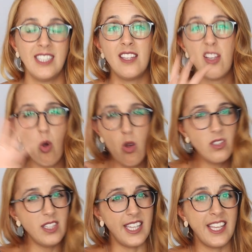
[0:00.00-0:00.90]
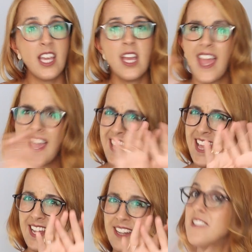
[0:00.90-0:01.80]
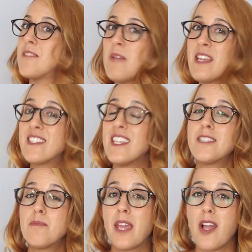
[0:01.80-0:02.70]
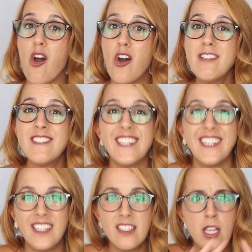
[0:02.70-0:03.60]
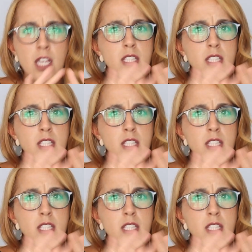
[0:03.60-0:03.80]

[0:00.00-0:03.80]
The only. Again, it makes sense because it is